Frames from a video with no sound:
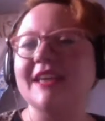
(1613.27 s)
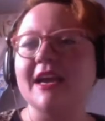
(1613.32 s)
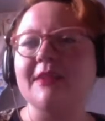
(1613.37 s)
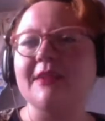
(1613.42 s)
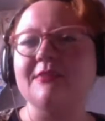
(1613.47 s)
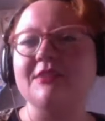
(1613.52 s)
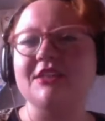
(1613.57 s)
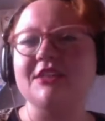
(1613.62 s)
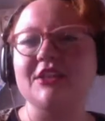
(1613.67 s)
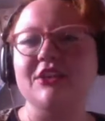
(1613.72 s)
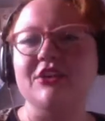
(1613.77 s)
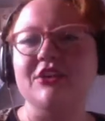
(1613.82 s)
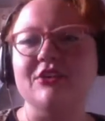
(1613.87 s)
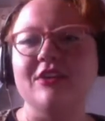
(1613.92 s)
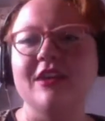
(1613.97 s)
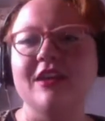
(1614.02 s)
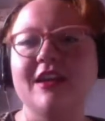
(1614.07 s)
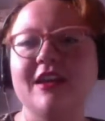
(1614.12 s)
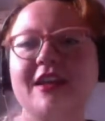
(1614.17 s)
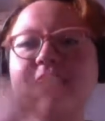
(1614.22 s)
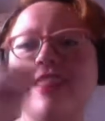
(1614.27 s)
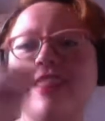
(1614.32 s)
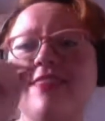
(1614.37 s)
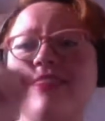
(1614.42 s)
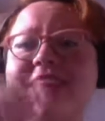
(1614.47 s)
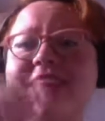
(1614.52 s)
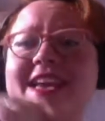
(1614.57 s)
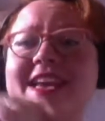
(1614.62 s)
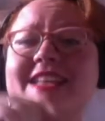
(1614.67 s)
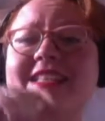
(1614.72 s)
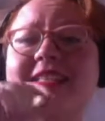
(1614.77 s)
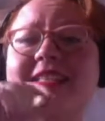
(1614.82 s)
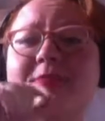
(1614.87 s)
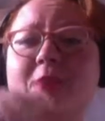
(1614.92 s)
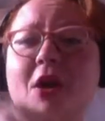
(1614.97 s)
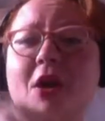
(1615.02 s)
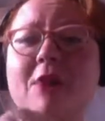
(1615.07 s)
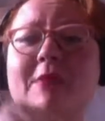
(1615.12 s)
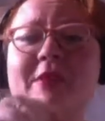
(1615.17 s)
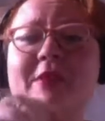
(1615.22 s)
up to this
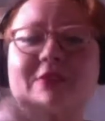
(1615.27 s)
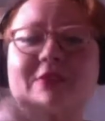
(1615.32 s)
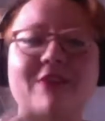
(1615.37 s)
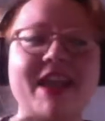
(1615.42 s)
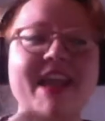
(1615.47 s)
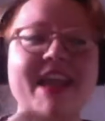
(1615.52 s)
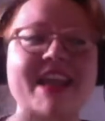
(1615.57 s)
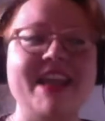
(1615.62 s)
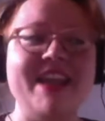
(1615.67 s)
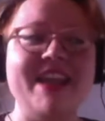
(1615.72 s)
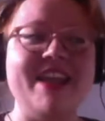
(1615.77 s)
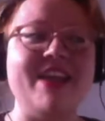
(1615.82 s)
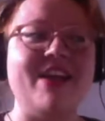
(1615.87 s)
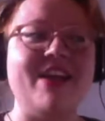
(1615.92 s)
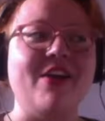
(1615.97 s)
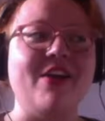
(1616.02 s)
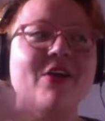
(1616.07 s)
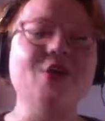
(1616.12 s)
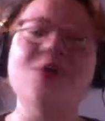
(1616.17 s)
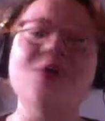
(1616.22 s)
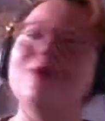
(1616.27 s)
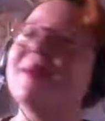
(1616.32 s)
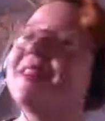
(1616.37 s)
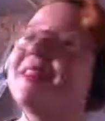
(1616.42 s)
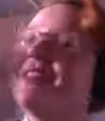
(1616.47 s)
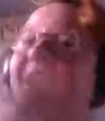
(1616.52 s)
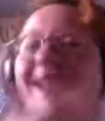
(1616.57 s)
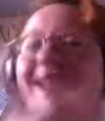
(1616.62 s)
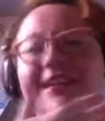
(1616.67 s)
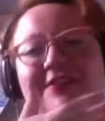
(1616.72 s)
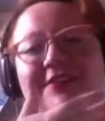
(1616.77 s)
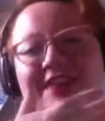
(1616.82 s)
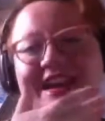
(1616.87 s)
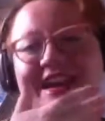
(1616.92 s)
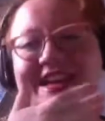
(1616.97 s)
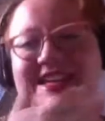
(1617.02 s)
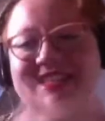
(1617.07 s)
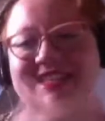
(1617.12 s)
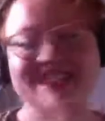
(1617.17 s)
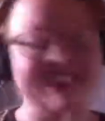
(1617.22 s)
moment right here with all of
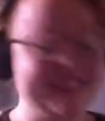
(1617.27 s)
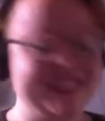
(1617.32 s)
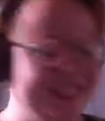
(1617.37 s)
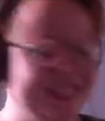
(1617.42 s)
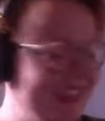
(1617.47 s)
us.